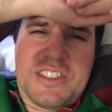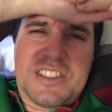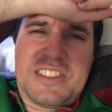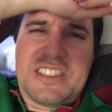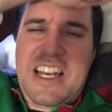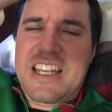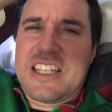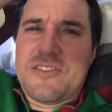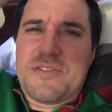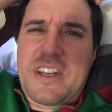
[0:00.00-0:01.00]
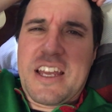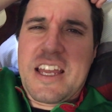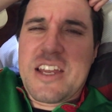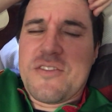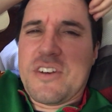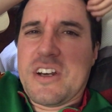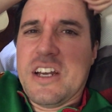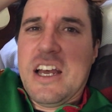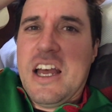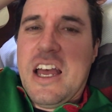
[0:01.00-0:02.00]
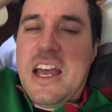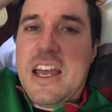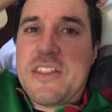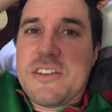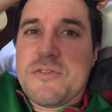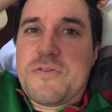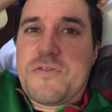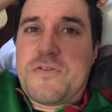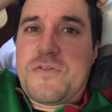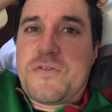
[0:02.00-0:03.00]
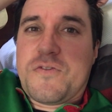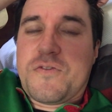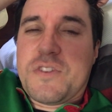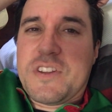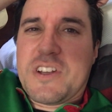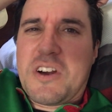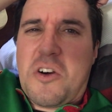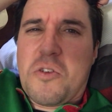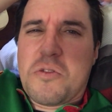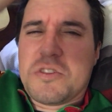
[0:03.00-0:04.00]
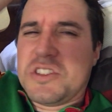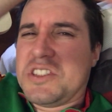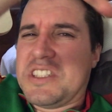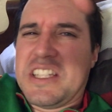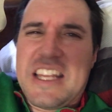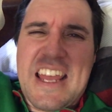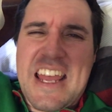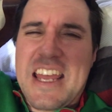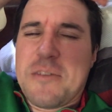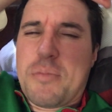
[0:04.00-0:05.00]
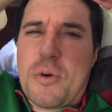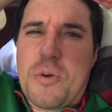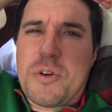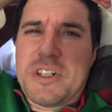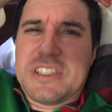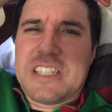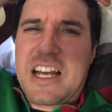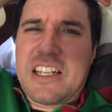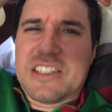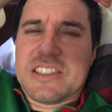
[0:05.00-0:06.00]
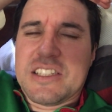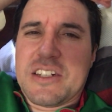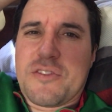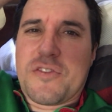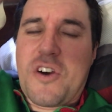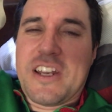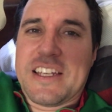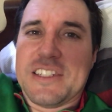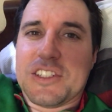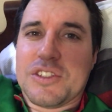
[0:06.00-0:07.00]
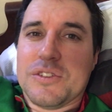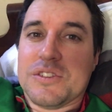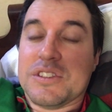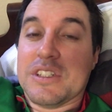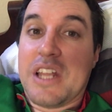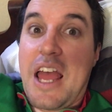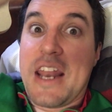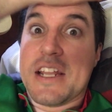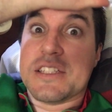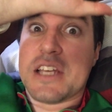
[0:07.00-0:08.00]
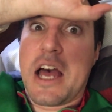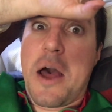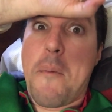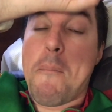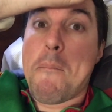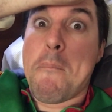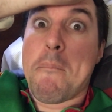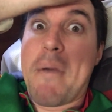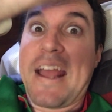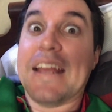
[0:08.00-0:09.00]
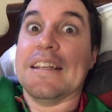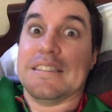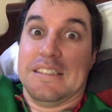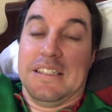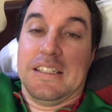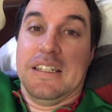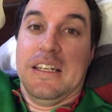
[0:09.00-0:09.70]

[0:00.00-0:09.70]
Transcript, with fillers: just taking forever. And then f and the whole, the airport at Dallas, and then I finally get into Houston and it's amazing.